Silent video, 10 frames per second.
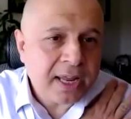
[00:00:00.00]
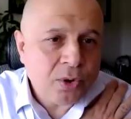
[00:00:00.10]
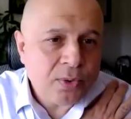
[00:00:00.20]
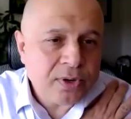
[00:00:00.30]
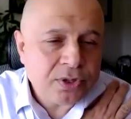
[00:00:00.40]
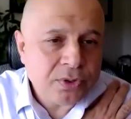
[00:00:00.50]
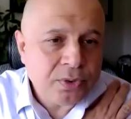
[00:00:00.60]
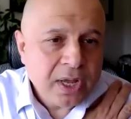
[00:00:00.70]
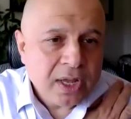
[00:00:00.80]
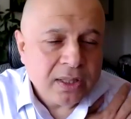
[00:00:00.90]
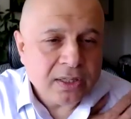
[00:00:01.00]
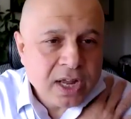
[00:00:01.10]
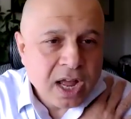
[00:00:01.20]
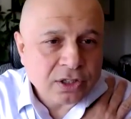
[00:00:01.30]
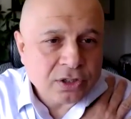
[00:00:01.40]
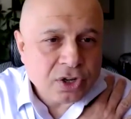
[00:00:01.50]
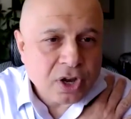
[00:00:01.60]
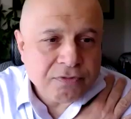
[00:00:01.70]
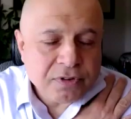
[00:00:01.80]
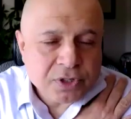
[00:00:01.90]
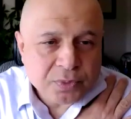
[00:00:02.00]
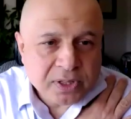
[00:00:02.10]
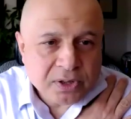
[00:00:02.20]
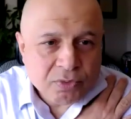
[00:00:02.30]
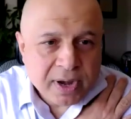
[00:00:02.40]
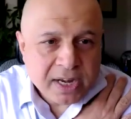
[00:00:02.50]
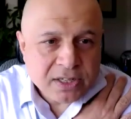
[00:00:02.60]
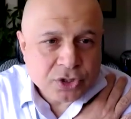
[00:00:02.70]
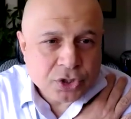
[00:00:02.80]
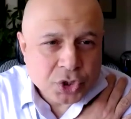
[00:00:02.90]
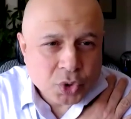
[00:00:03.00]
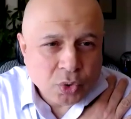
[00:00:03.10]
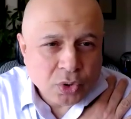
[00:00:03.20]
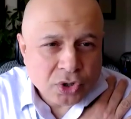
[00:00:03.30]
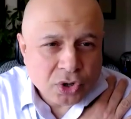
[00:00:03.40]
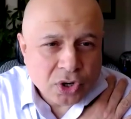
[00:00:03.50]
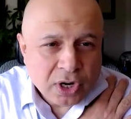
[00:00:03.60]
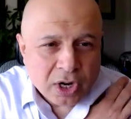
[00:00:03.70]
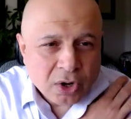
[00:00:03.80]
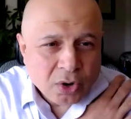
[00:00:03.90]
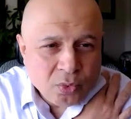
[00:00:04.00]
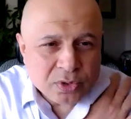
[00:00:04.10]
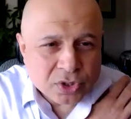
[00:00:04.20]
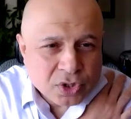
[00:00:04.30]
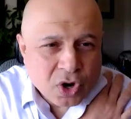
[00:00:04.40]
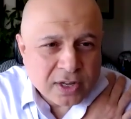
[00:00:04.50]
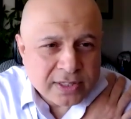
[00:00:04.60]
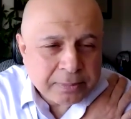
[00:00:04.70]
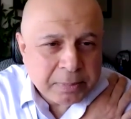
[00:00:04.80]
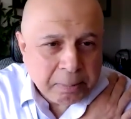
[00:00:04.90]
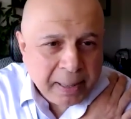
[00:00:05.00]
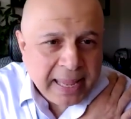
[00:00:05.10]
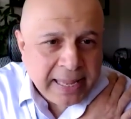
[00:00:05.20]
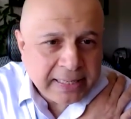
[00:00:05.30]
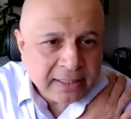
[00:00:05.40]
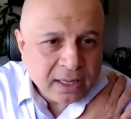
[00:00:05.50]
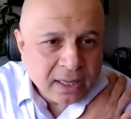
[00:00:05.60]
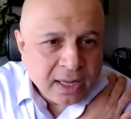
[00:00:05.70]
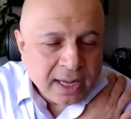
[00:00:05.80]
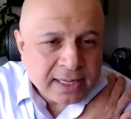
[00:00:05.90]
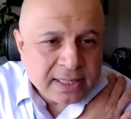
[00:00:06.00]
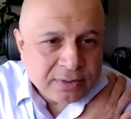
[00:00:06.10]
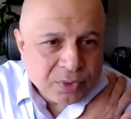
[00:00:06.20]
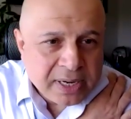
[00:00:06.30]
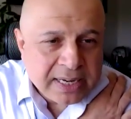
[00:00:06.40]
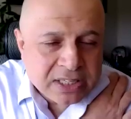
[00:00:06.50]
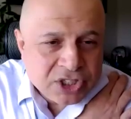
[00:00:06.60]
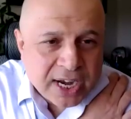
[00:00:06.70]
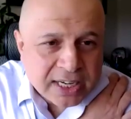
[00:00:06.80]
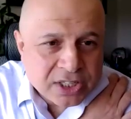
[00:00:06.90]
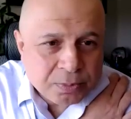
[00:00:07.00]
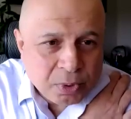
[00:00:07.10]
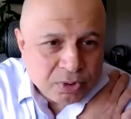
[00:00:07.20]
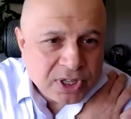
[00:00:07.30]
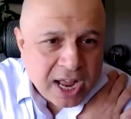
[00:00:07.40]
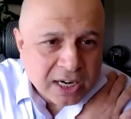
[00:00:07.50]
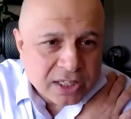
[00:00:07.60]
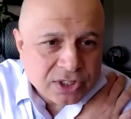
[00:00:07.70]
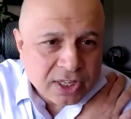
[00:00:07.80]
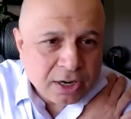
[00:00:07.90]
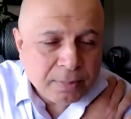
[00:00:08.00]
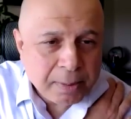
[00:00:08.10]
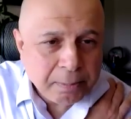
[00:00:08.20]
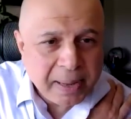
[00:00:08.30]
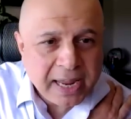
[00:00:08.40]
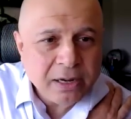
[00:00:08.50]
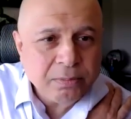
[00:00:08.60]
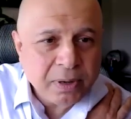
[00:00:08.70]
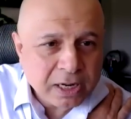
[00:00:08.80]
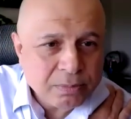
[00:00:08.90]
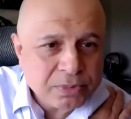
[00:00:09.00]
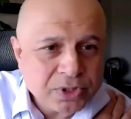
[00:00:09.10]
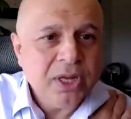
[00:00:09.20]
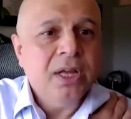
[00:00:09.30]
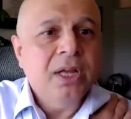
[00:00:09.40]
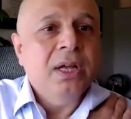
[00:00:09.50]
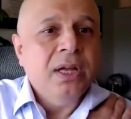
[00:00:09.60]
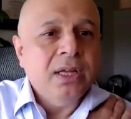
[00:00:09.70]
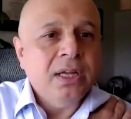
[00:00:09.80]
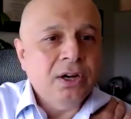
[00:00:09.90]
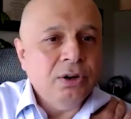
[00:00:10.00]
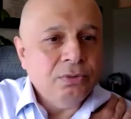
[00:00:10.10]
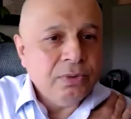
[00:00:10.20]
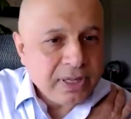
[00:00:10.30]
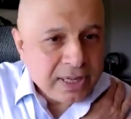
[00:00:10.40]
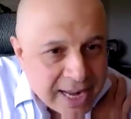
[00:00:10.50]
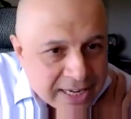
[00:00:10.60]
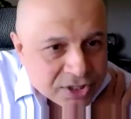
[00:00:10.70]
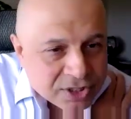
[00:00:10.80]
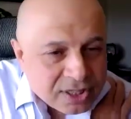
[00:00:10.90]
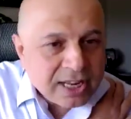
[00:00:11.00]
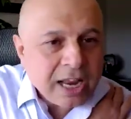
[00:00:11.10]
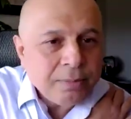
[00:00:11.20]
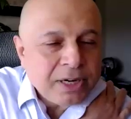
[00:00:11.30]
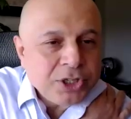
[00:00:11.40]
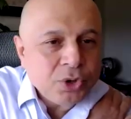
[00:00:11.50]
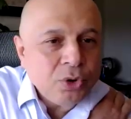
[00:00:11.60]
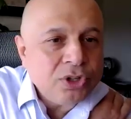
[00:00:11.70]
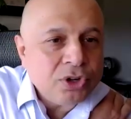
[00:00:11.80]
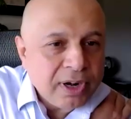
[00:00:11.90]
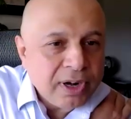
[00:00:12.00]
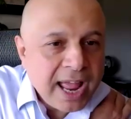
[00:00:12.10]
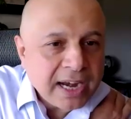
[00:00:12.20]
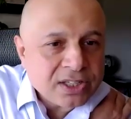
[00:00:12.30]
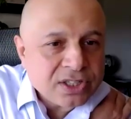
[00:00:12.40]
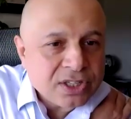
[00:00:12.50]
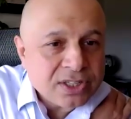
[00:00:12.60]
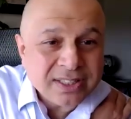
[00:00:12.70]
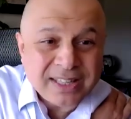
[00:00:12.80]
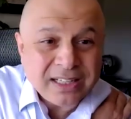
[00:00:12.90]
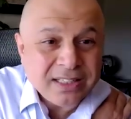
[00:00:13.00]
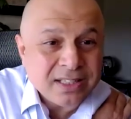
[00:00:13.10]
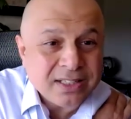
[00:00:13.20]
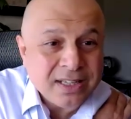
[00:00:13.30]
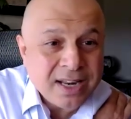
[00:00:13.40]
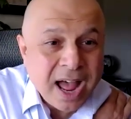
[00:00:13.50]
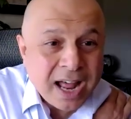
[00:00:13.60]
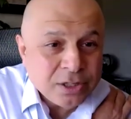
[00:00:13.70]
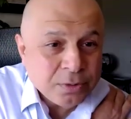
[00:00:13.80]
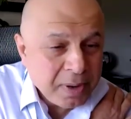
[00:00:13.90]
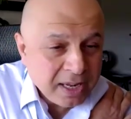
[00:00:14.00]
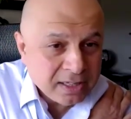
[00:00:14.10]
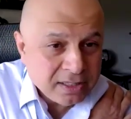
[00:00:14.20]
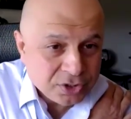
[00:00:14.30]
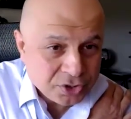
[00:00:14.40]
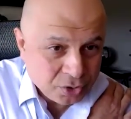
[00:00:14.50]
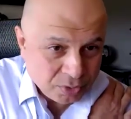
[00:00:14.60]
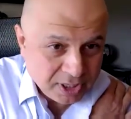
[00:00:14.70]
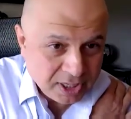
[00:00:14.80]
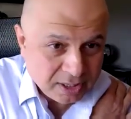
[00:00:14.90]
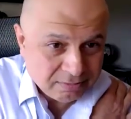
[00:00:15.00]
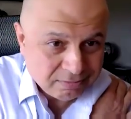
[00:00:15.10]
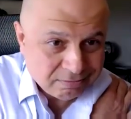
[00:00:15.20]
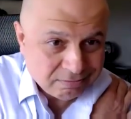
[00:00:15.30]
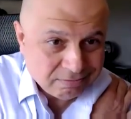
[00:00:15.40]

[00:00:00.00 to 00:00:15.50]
and I go into the doctor's office with a raised shoulder, which is causing me pain, and someone injects Botox there, my pain becomes, lessened and my shoulder relaxes. That does not make it dystonia.